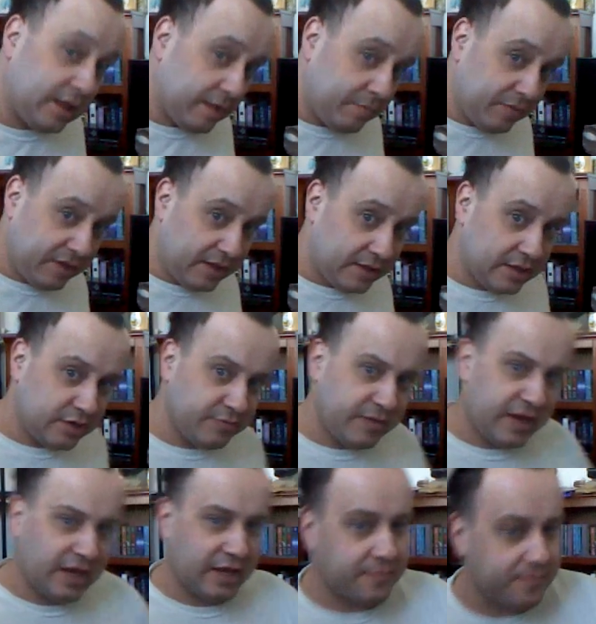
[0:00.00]
complete Stitch
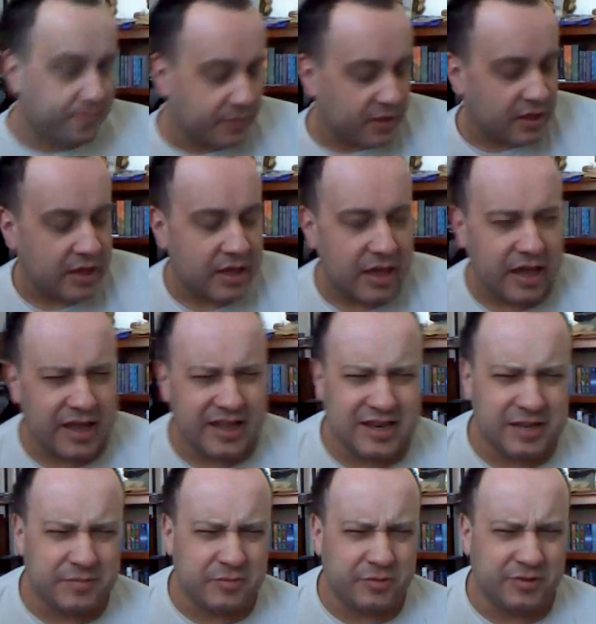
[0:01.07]
Mania. I ended
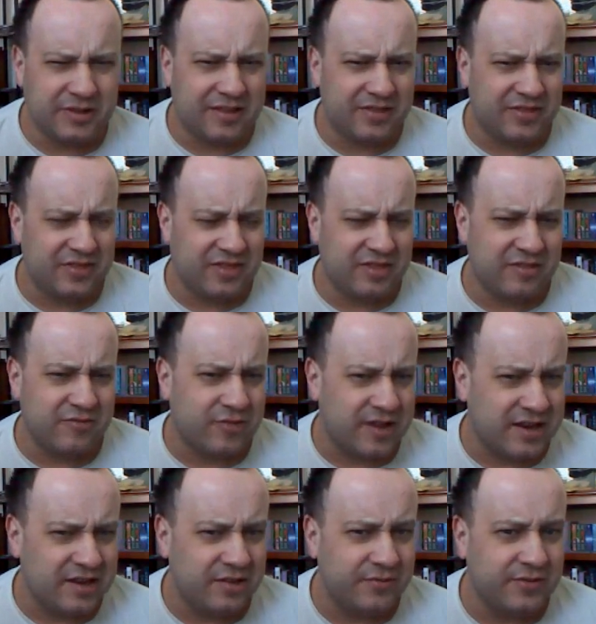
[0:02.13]
up doing tried
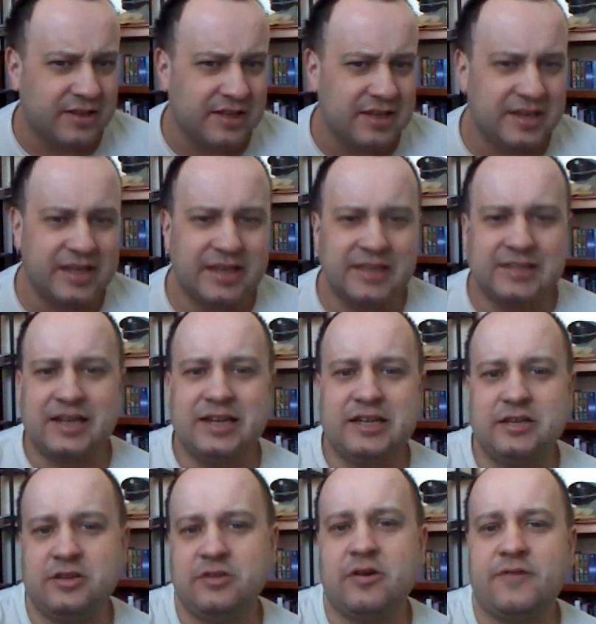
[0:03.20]
to do 15 days, I didn't
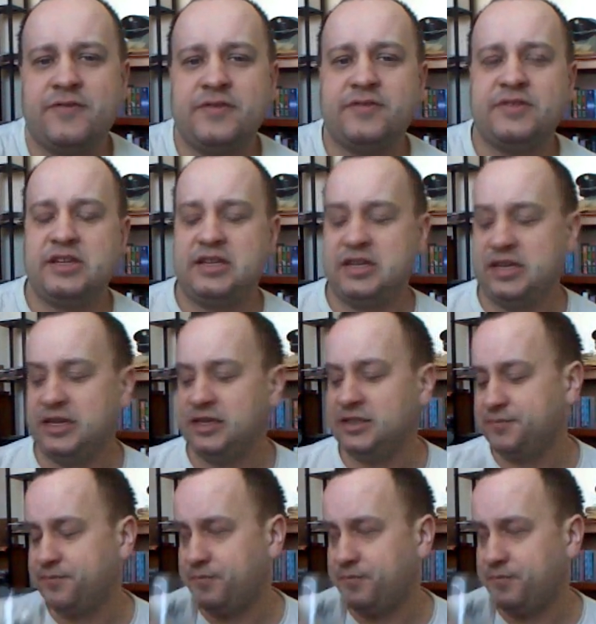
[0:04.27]
do all 15 days.